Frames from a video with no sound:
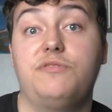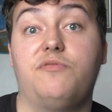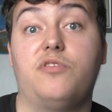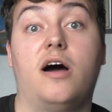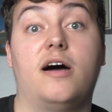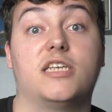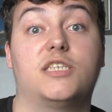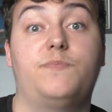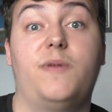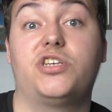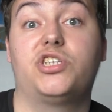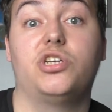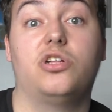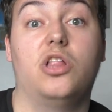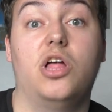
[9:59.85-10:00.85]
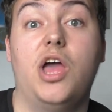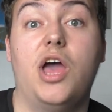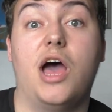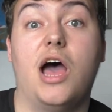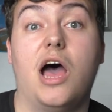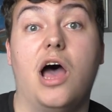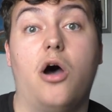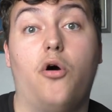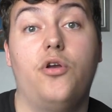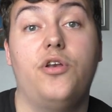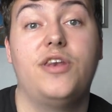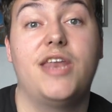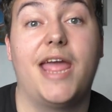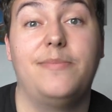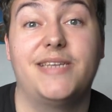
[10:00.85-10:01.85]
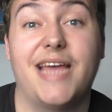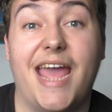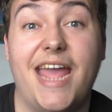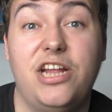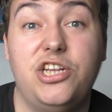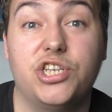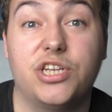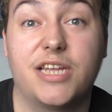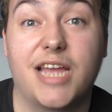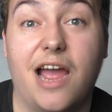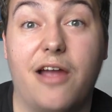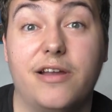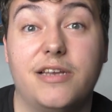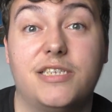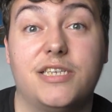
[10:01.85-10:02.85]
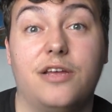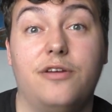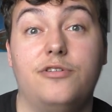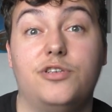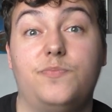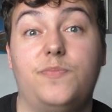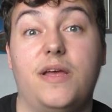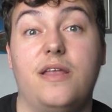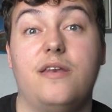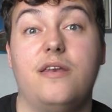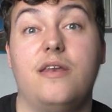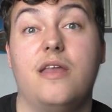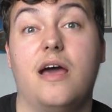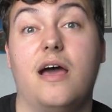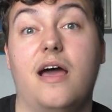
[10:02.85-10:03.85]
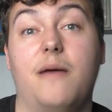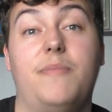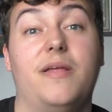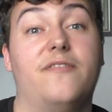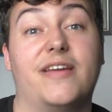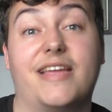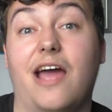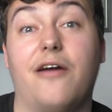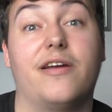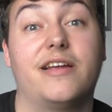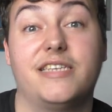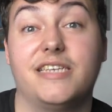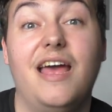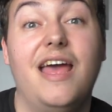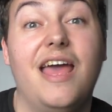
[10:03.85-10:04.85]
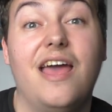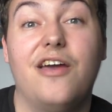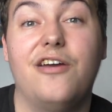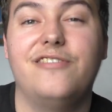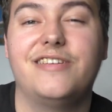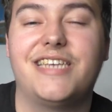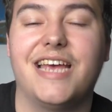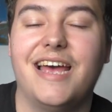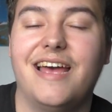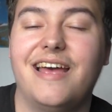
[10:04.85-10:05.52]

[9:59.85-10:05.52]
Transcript: We've got our special uh, unnamed agent character, who's been uh, a bit of a character, who's